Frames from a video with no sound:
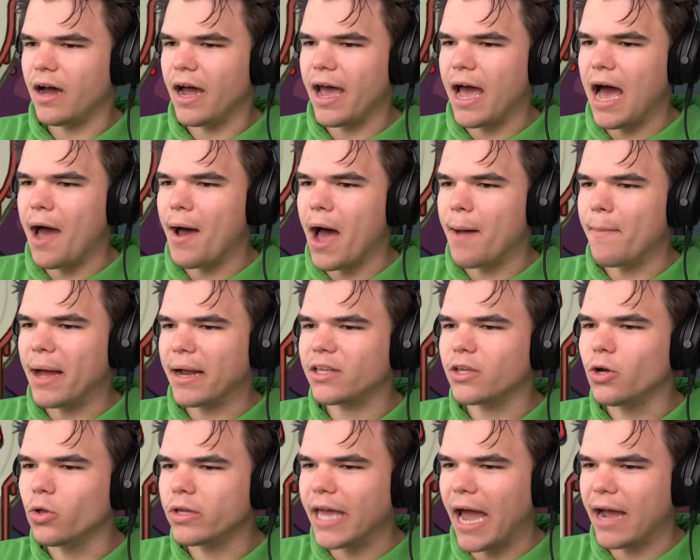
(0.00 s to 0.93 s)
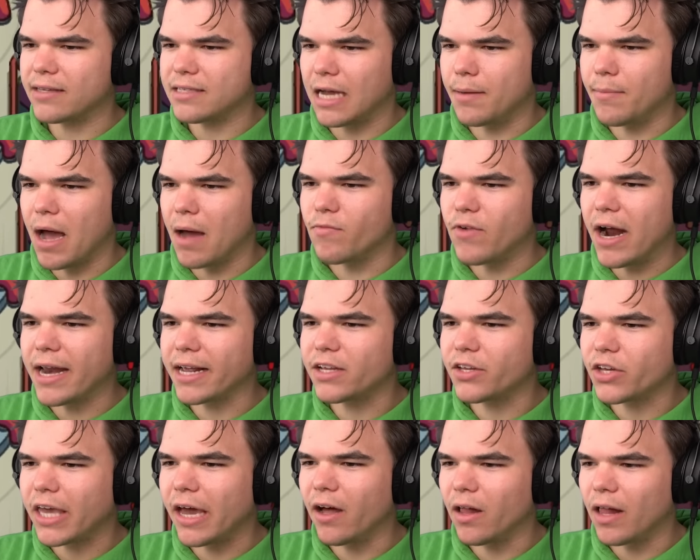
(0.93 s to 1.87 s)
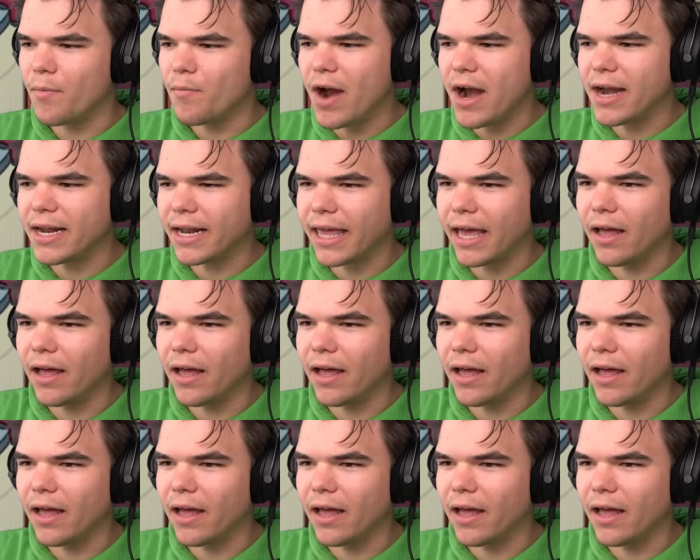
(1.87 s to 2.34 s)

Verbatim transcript: right, so I, I'm at Cool Cats. I'm, I'm ready to kill. I'm ready to